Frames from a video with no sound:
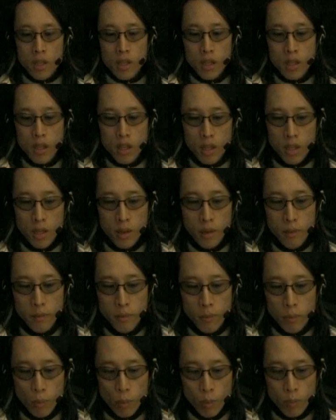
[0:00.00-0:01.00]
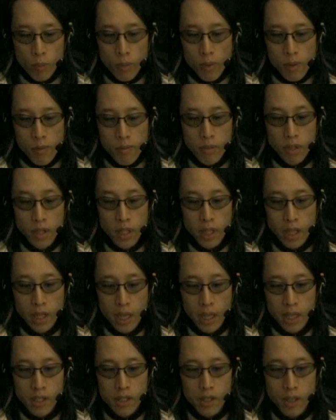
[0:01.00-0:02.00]
Um, really, it
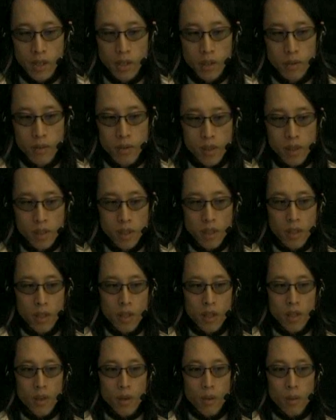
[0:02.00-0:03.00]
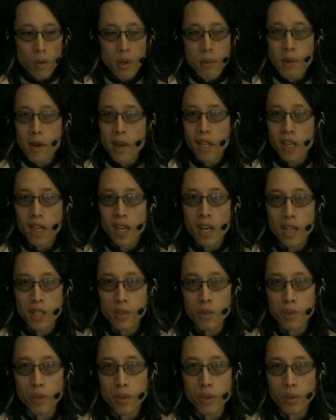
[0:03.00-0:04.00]
kind of started uh, way back in high
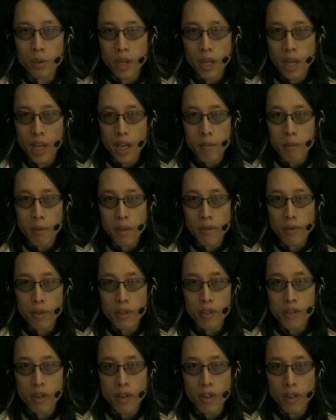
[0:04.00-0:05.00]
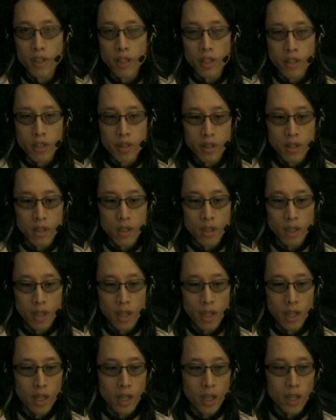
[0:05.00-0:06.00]
school when I had my first art teacher,
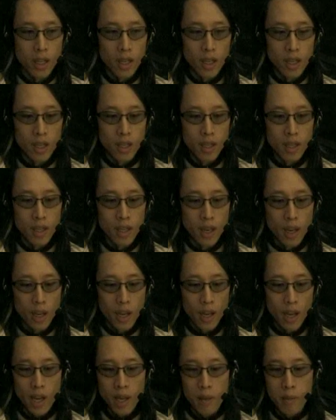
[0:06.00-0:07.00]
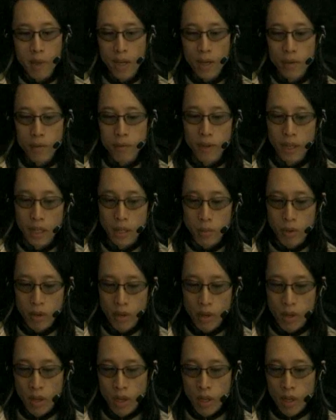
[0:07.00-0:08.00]
and I had my own fights with
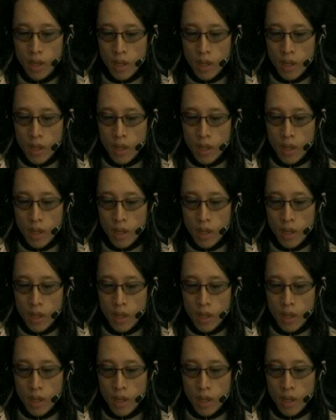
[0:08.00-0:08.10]
her.